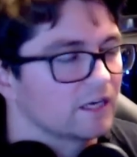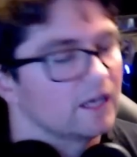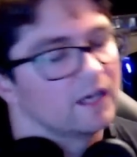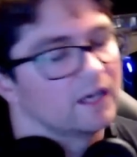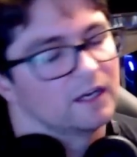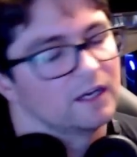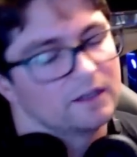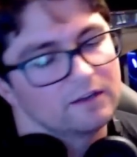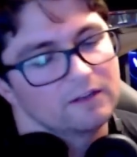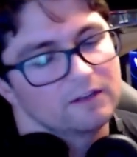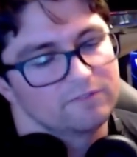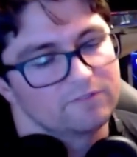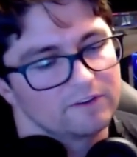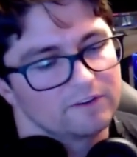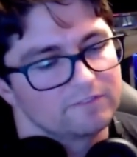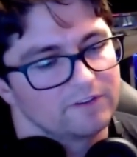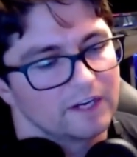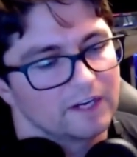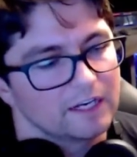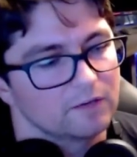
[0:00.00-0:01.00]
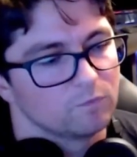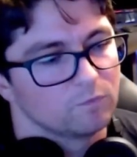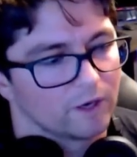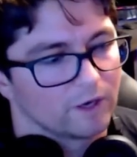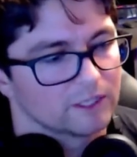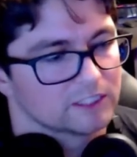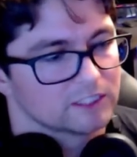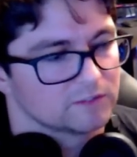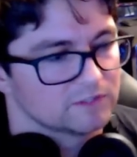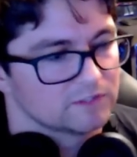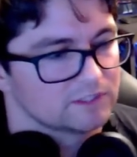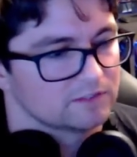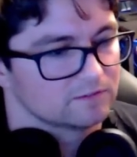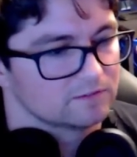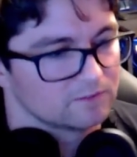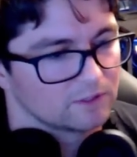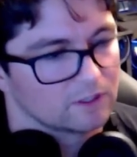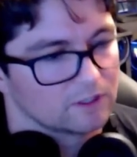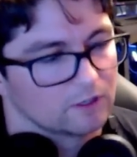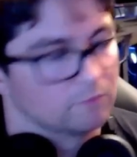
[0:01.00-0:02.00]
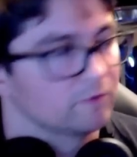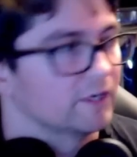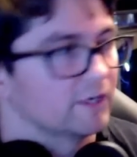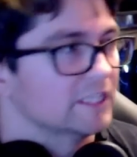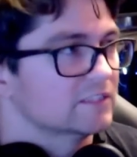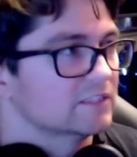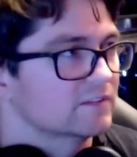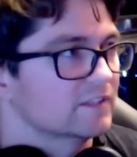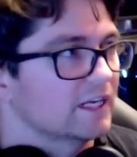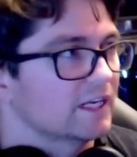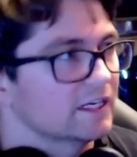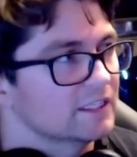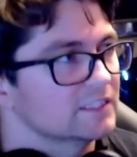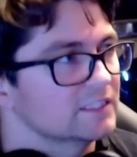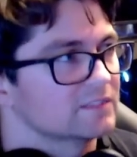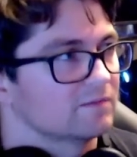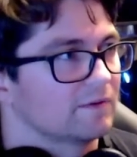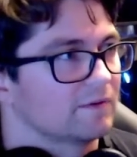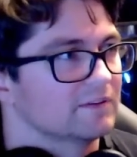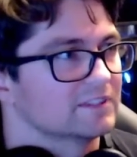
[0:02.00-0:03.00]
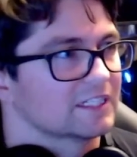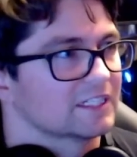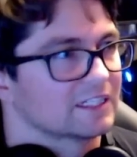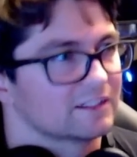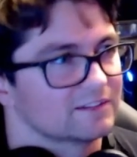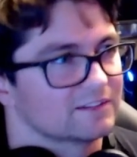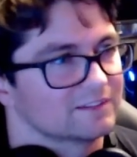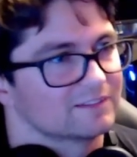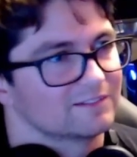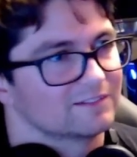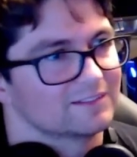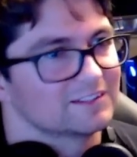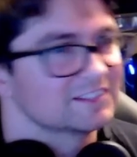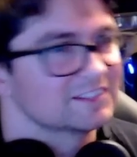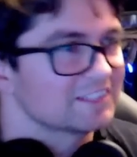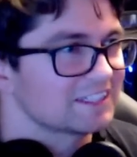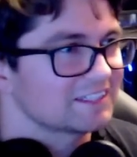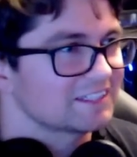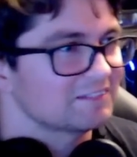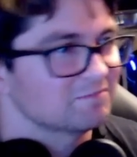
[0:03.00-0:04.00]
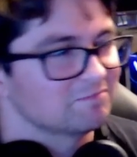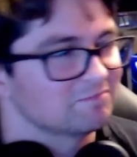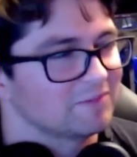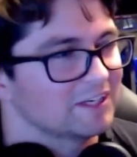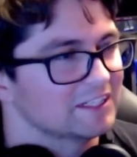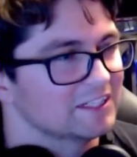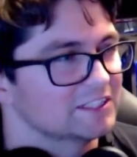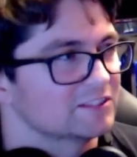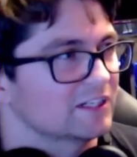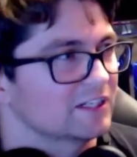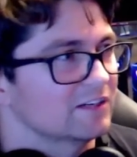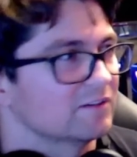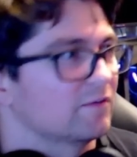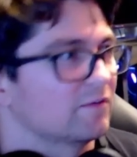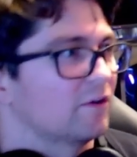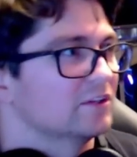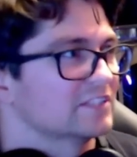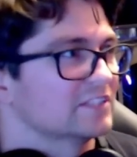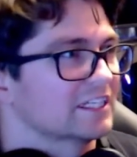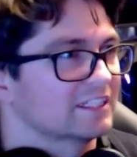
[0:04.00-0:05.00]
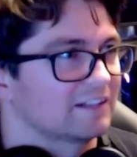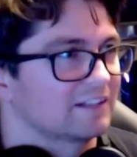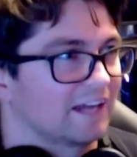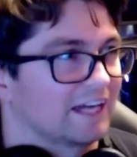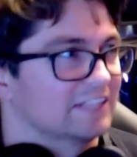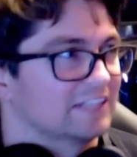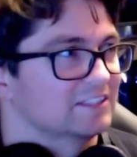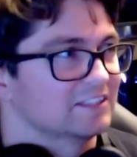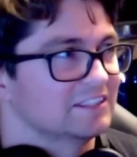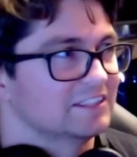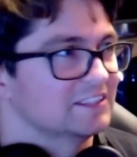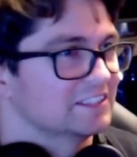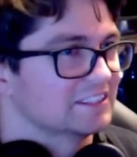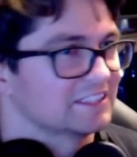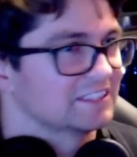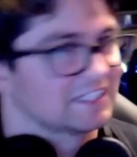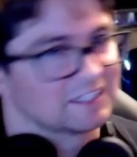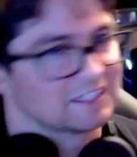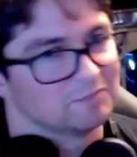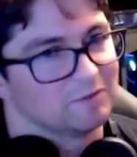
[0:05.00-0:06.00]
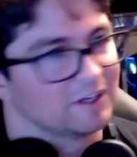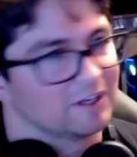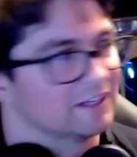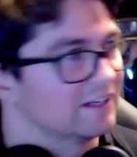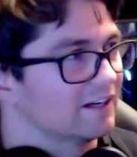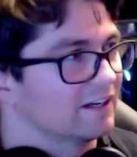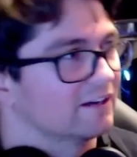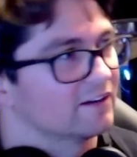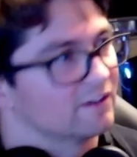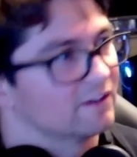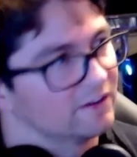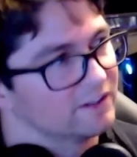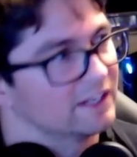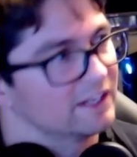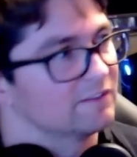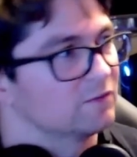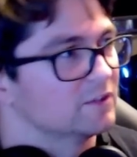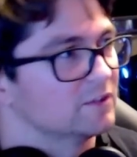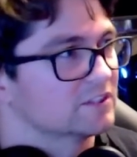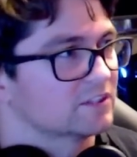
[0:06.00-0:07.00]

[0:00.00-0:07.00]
Yeah, and finding where this is a good place for that is maybe it's like there's like a button in training room, or it's like actually it's just like a button here on the F1